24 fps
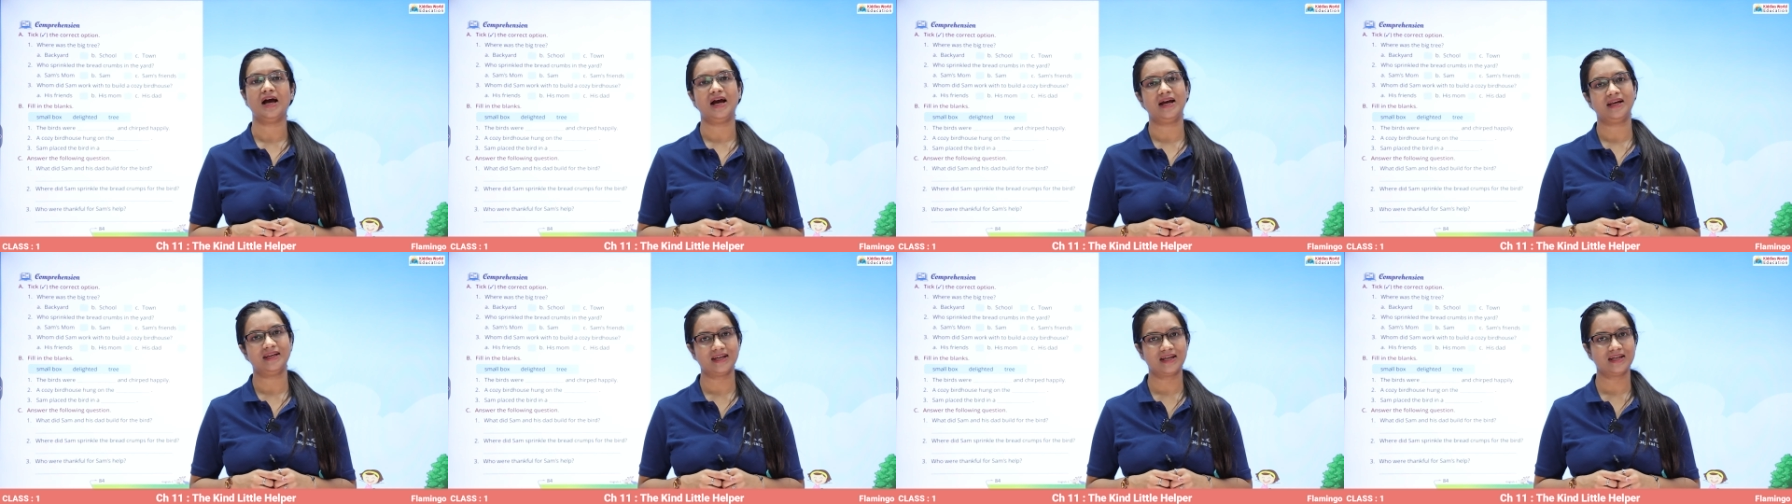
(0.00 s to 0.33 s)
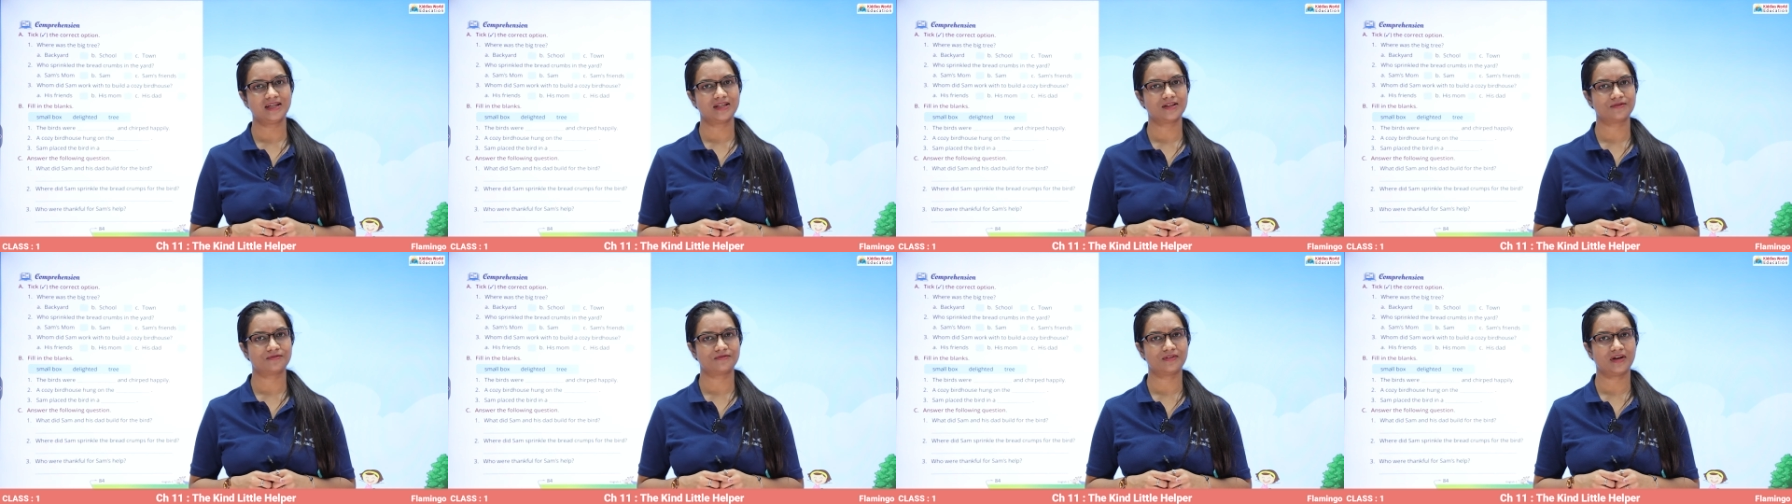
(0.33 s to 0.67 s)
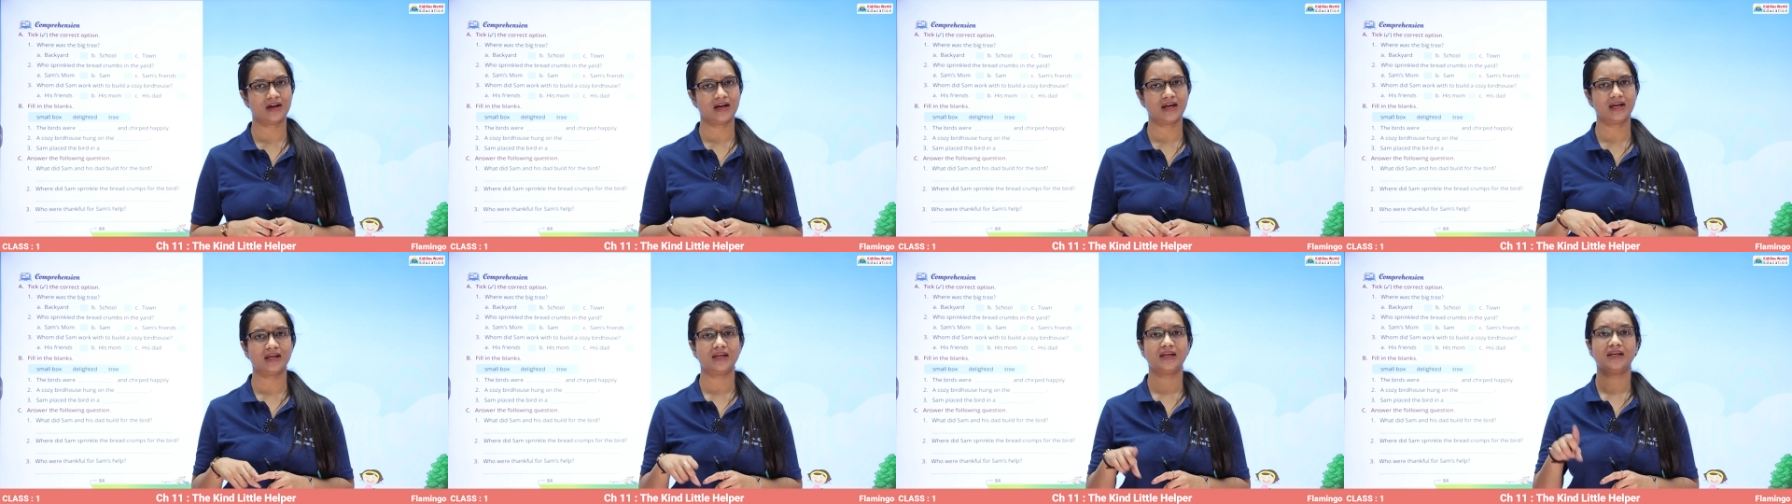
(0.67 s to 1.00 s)

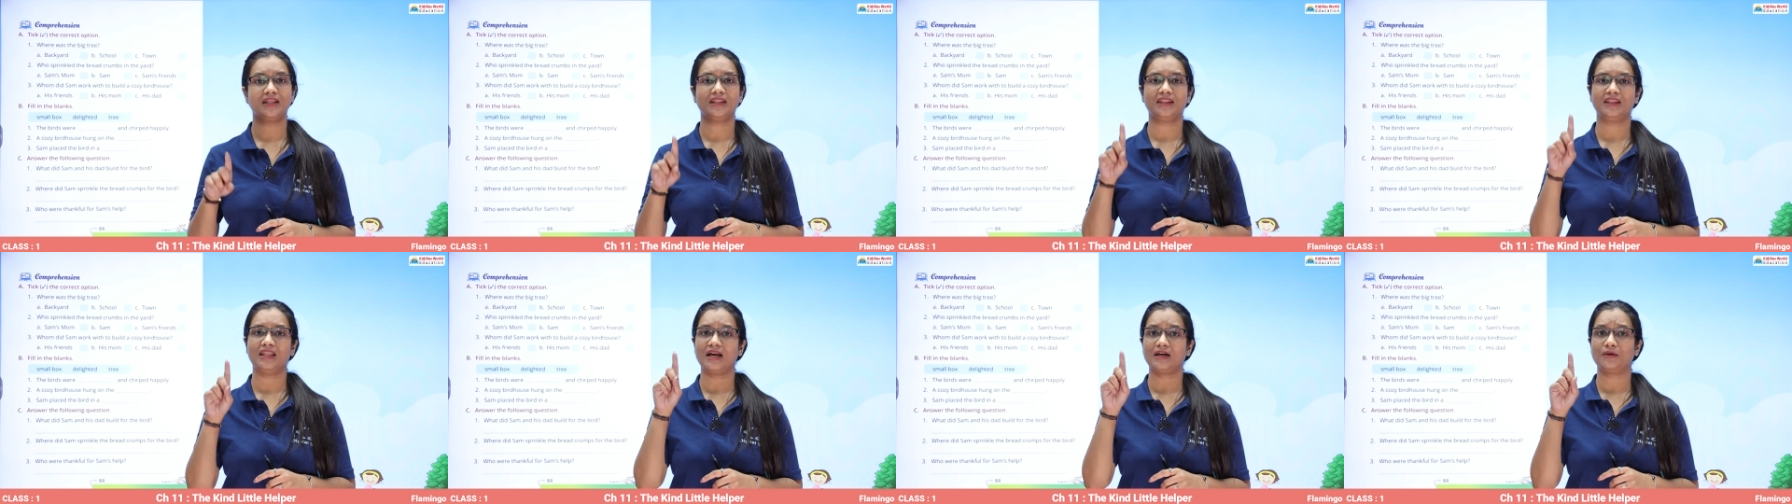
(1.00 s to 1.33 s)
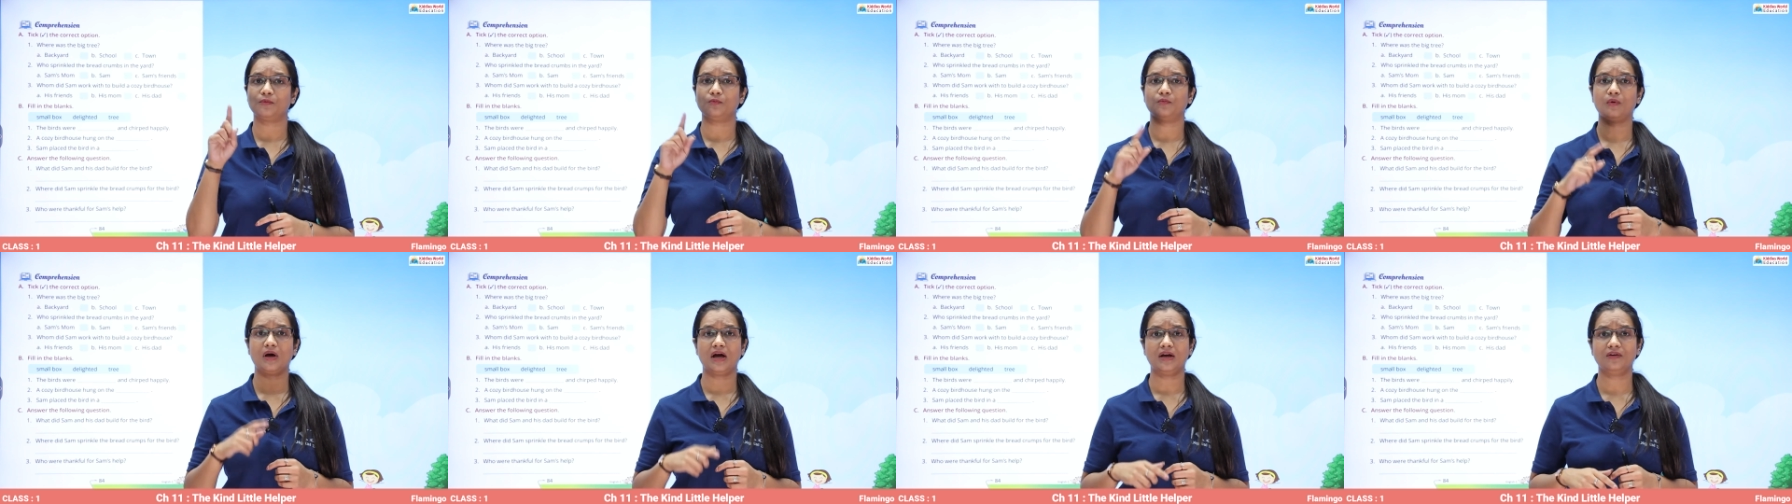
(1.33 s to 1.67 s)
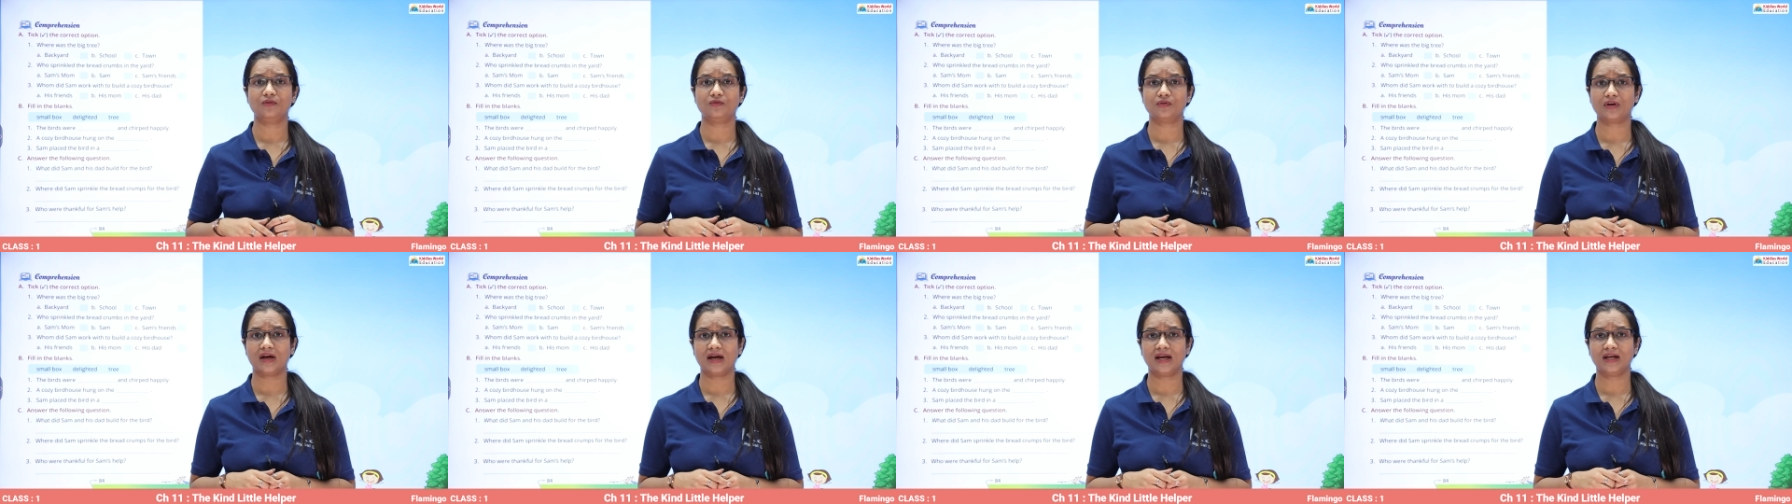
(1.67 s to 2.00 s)
identify that
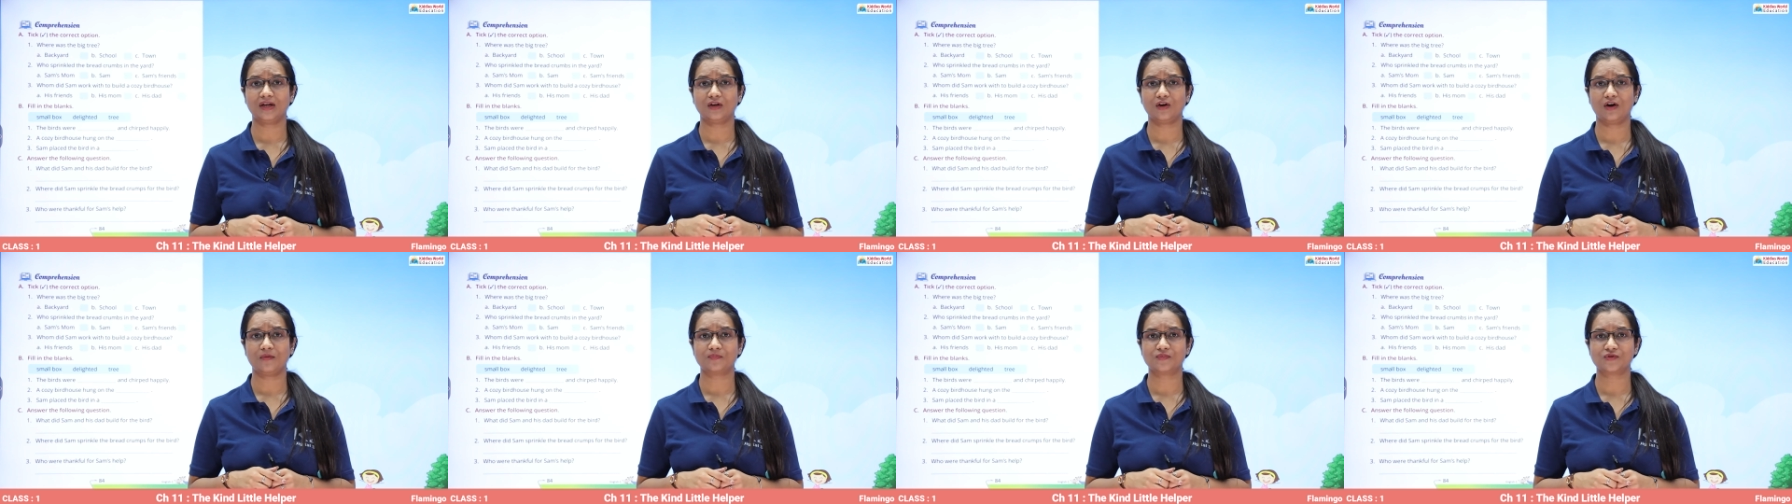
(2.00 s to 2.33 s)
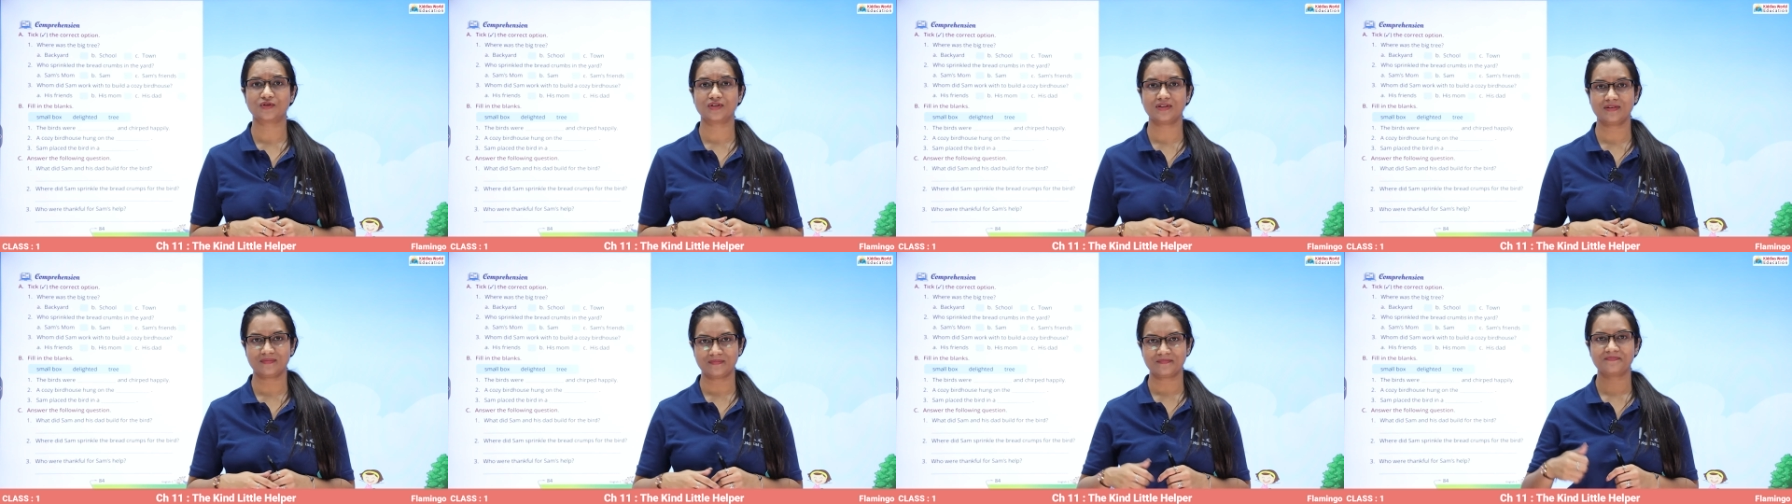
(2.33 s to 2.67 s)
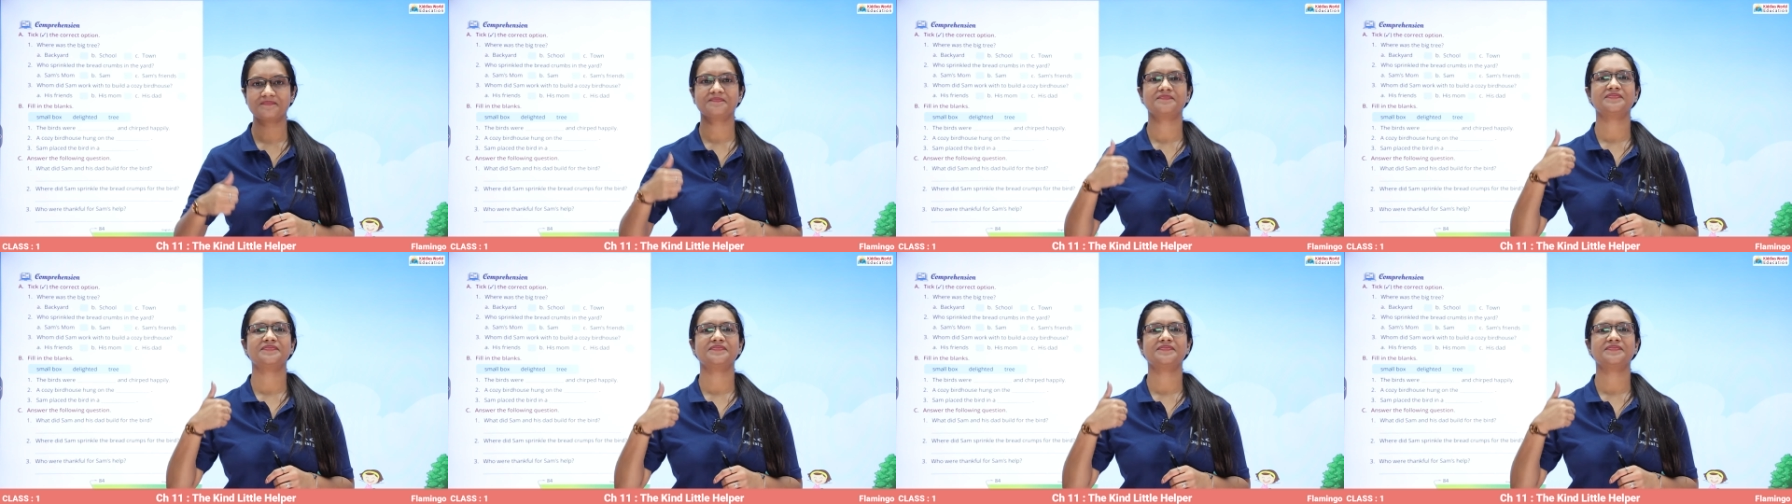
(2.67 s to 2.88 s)
one right option?